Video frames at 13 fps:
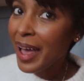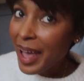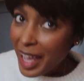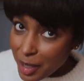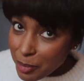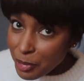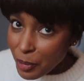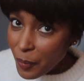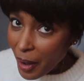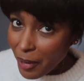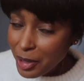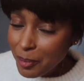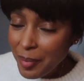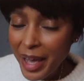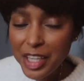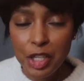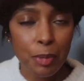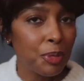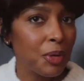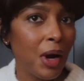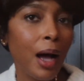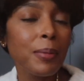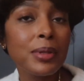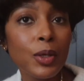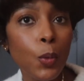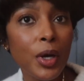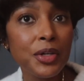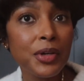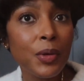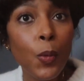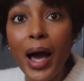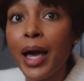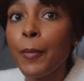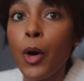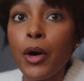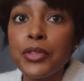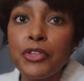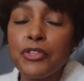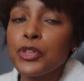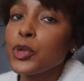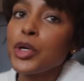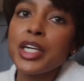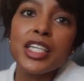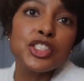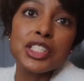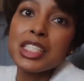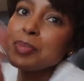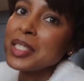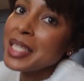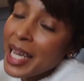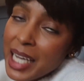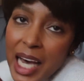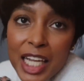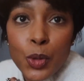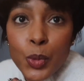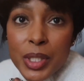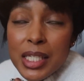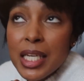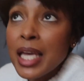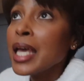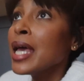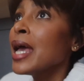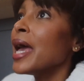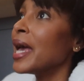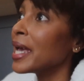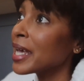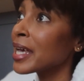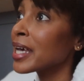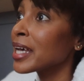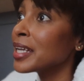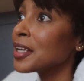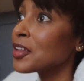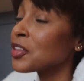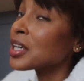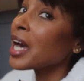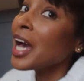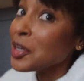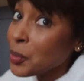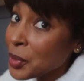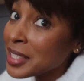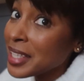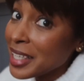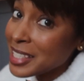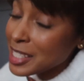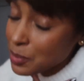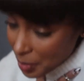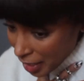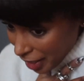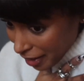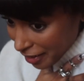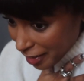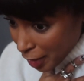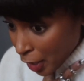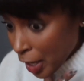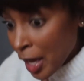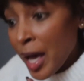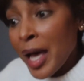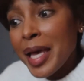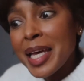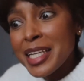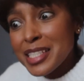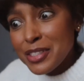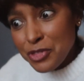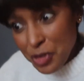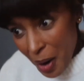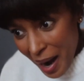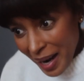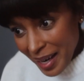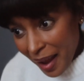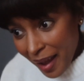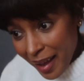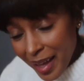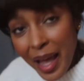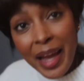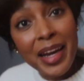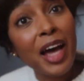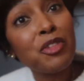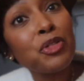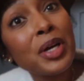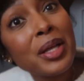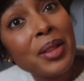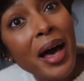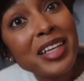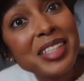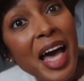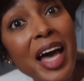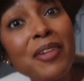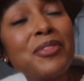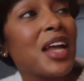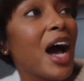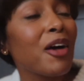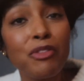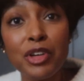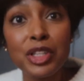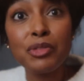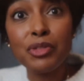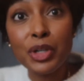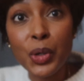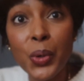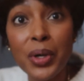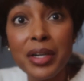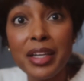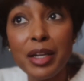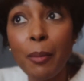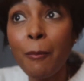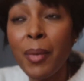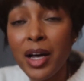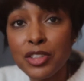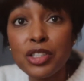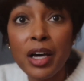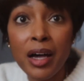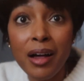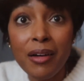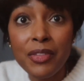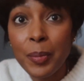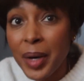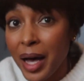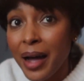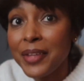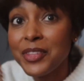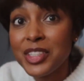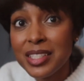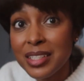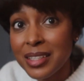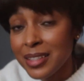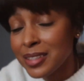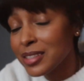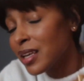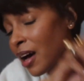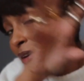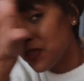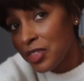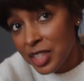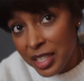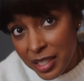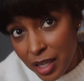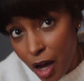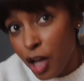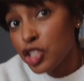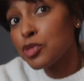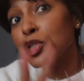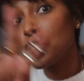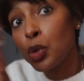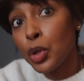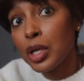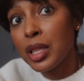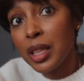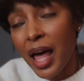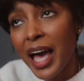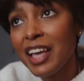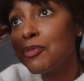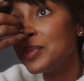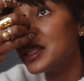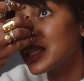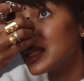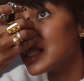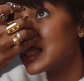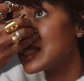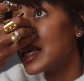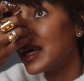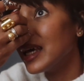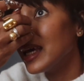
Hey boo, welcome back. You're probably wondering why I'm on the floor. It's just been that kind of week. And the kind of week that it's been, it's Friday and I've realized I have not really recorded much of the behind the scenes of the entrepreneur life because